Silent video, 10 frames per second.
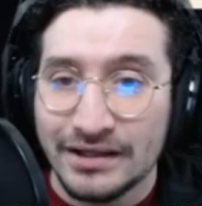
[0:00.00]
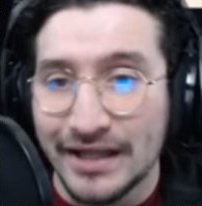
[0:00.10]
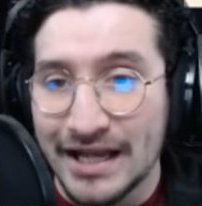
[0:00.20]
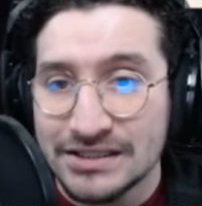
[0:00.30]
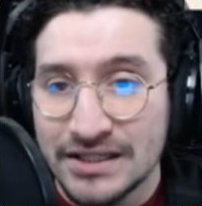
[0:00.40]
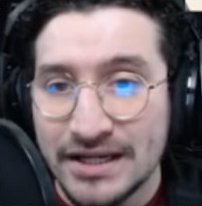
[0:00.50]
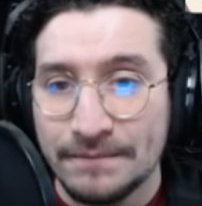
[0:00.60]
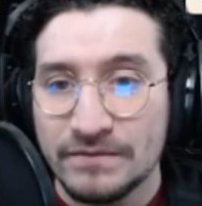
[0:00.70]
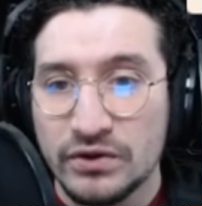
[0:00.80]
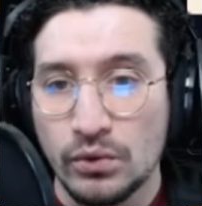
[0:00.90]
Lastly,
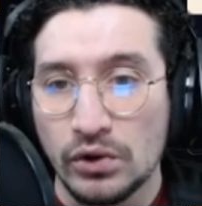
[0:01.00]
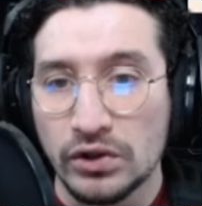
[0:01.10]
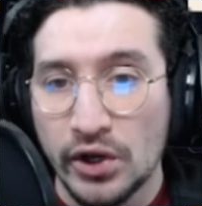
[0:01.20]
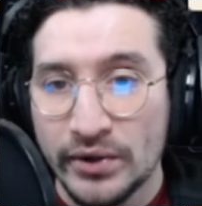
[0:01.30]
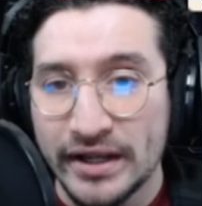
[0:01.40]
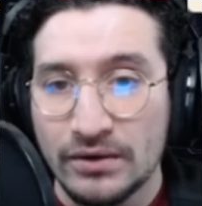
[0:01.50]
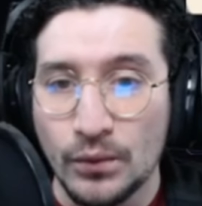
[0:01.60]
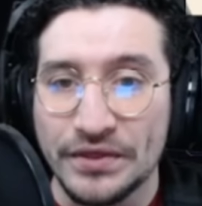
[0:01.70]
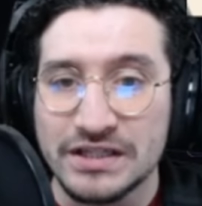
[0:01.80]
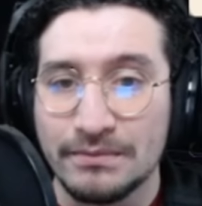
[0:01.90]
you will load it
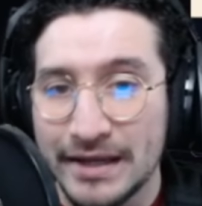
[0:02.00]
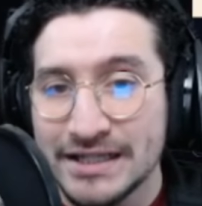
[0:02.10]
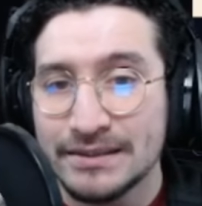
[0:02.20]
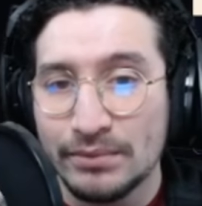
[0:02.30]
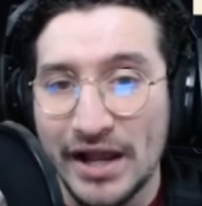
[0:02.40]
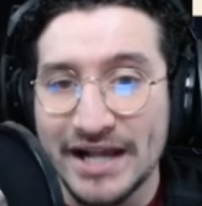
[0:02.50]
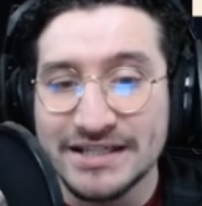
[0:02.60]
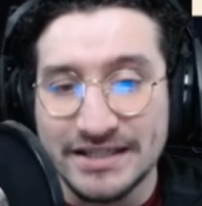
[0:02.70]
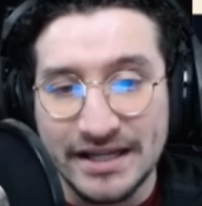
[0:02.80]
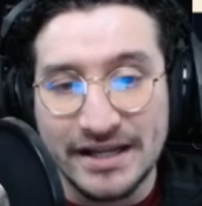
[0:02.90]
with as many
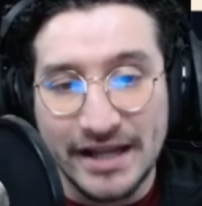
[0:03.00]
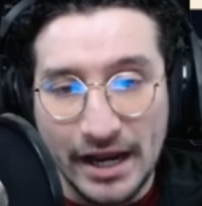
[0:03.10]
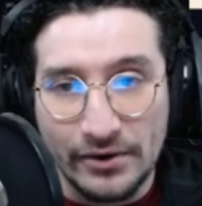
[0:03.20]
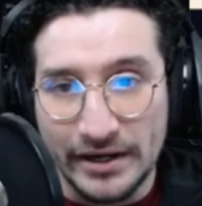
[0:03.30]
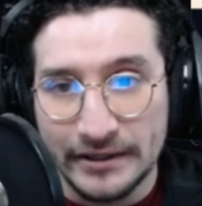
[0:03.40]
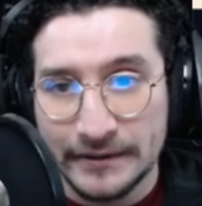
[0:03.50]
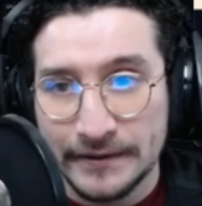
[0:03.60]
supplies as it can carry.